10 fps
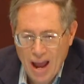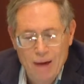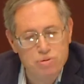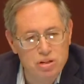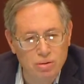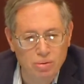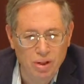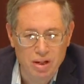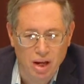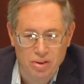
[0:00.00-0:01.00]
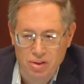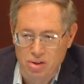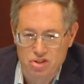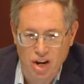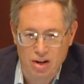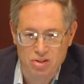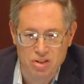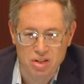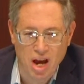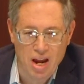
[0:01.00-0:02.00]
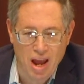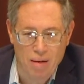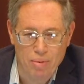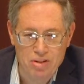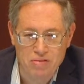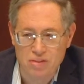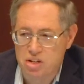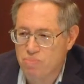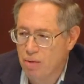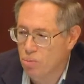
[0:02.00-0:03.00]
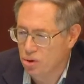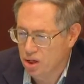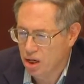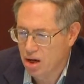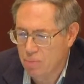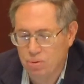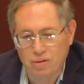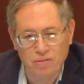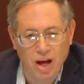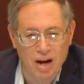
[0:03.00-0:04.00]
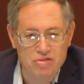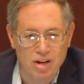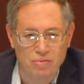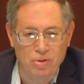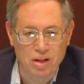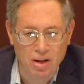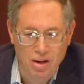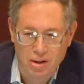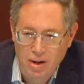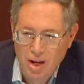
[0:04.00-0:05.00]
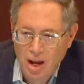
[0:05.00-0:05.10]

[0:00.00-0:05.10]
absolutely nothing to change the dynamics of this by more than a couple of lives every year.